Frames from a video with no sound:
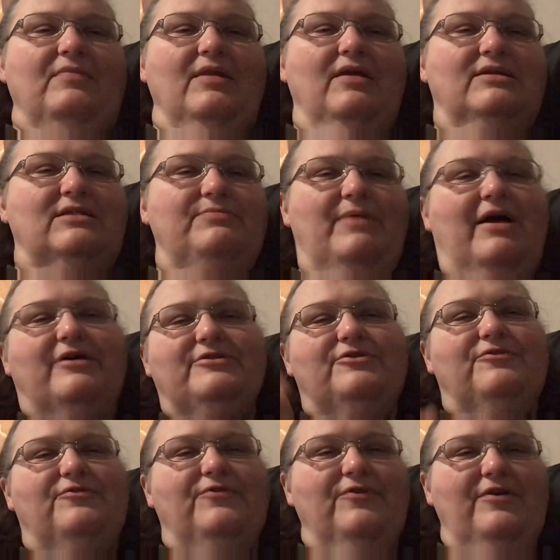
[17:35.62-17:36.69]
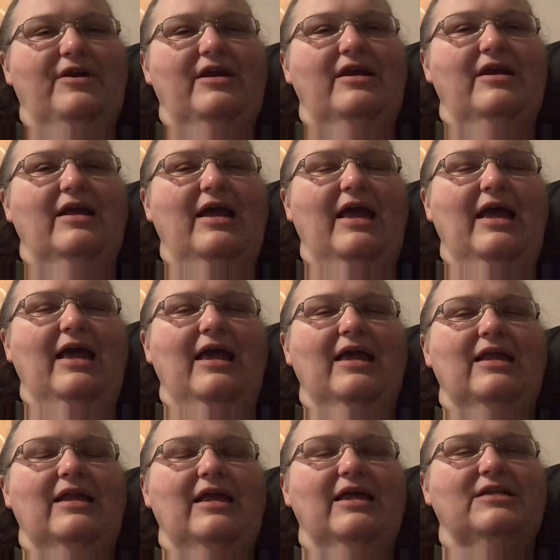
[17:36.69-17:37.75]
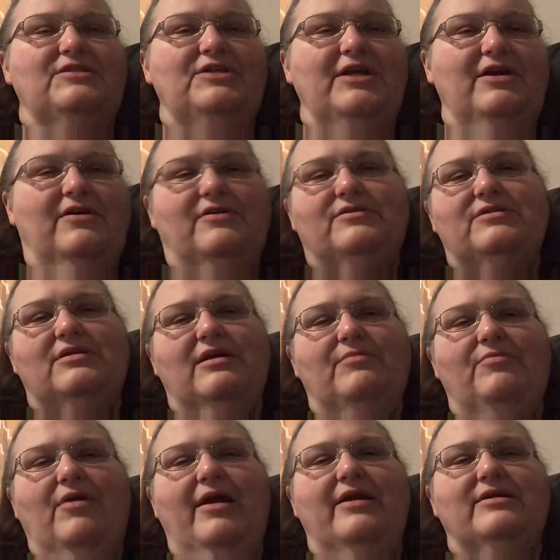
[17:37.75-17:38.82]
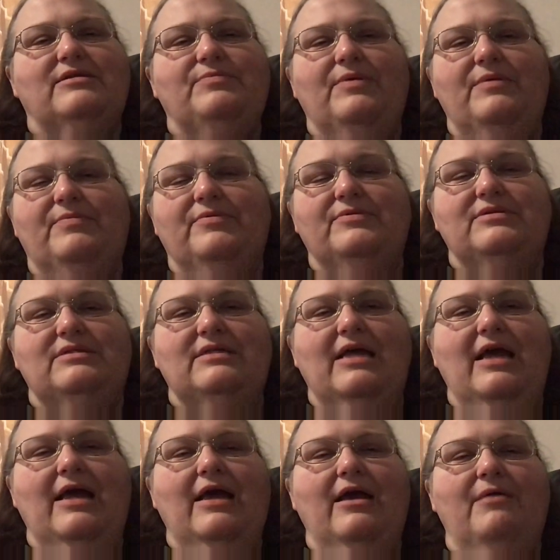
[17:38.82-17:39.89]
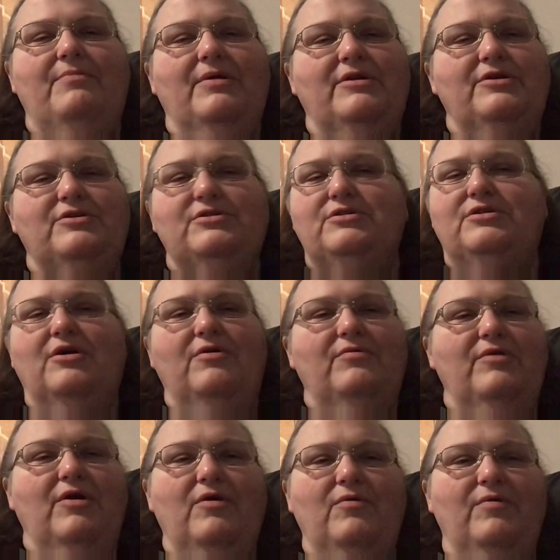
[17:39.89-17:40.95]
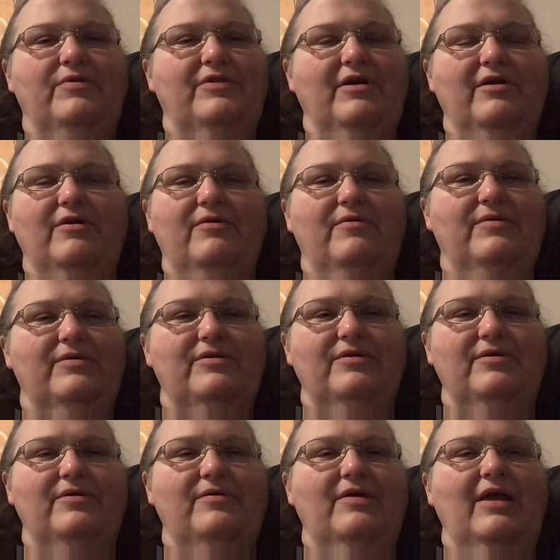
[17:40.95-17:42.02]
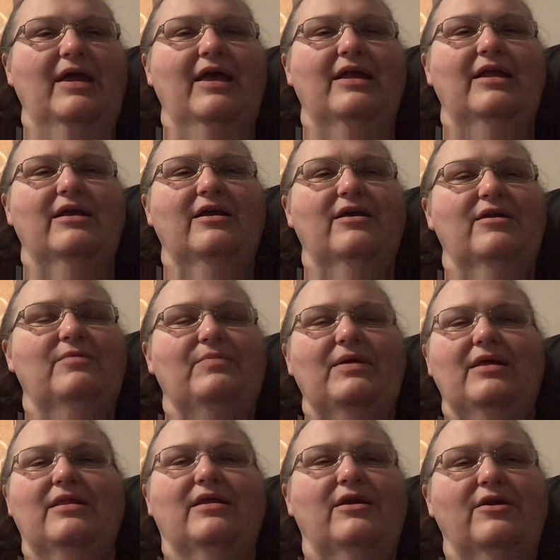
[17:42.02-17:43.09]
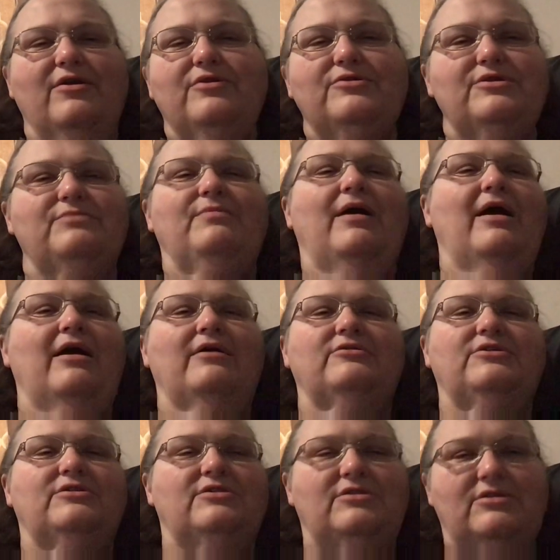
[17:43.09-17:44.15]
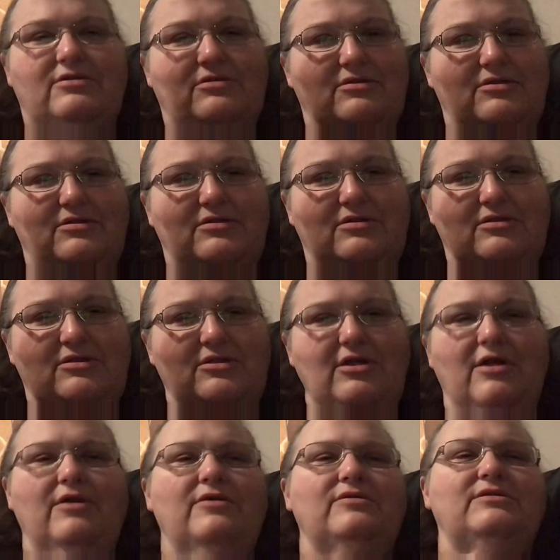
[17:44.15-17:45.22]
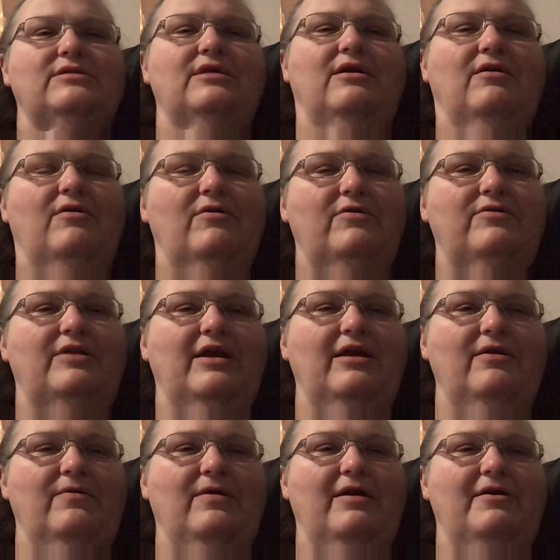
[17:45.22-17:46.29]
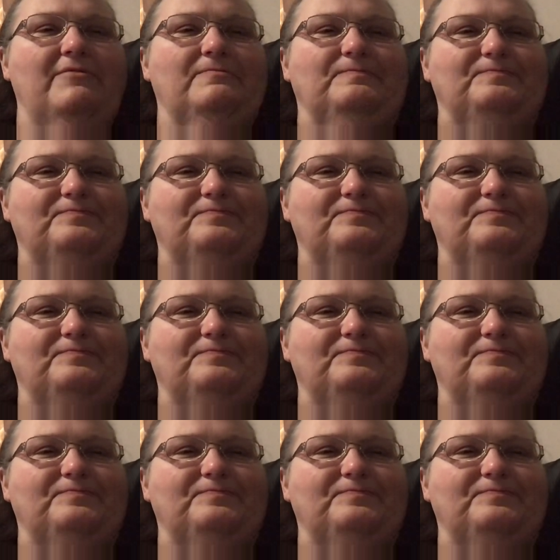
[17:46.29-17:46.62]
Smiles are free, and it cheers and brightens people's day up, and you just don't know what they're going through, and it could be that your smile just turns their whole day around.